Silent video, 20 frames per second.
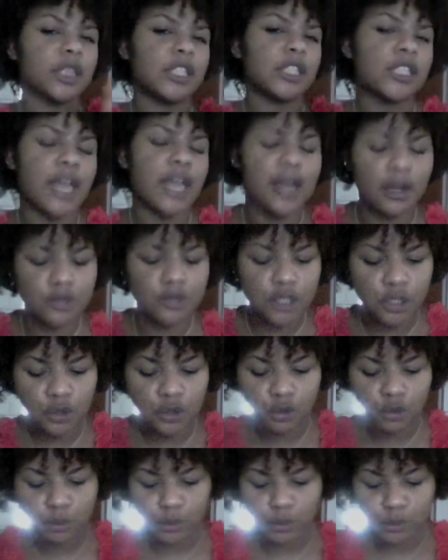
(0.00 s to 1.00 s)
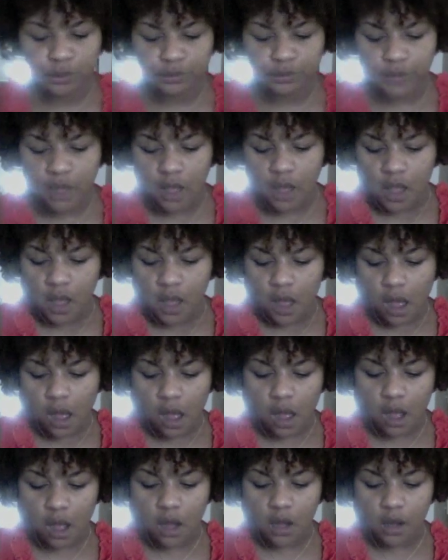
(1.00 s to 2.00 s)
Shout out to you, boo.
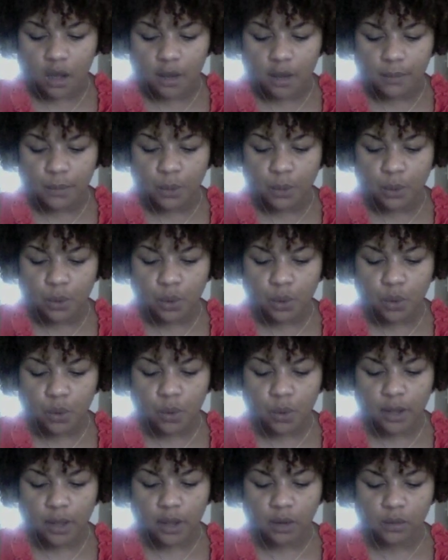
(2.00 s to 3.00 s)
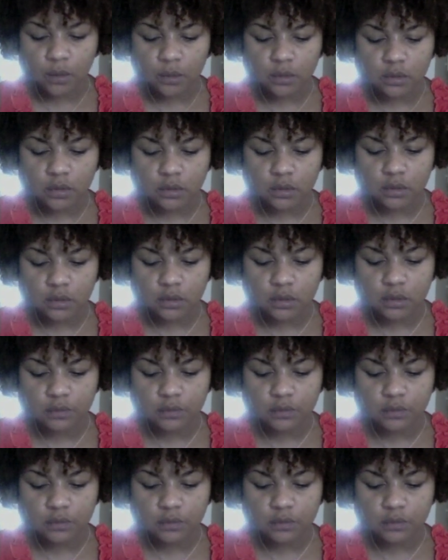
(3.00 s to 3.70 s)
Who else?